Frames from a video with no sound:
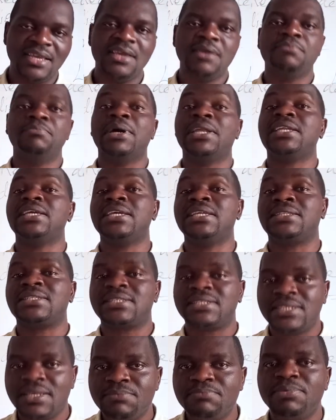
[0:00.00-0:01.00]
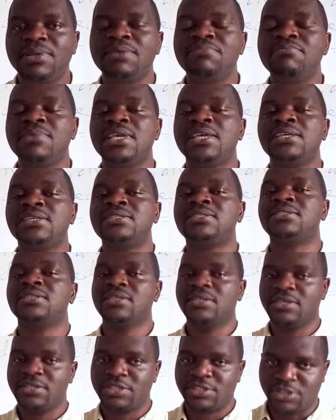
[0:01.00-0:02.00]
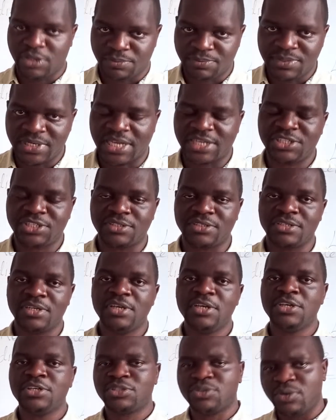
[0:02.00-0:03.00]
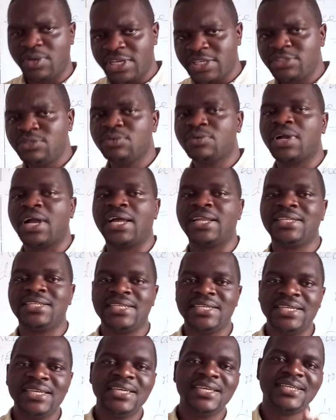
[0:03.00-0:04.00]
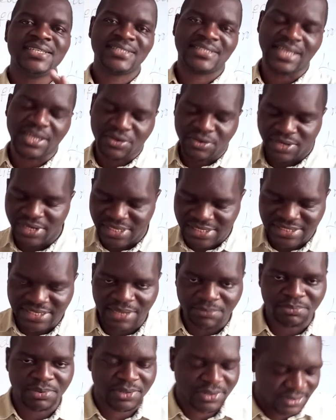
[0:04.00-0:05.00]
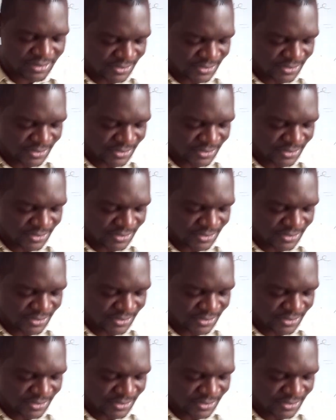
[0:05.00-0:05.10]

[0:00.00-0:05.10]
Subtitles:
but it simply means subtraction. So let's look at the second example.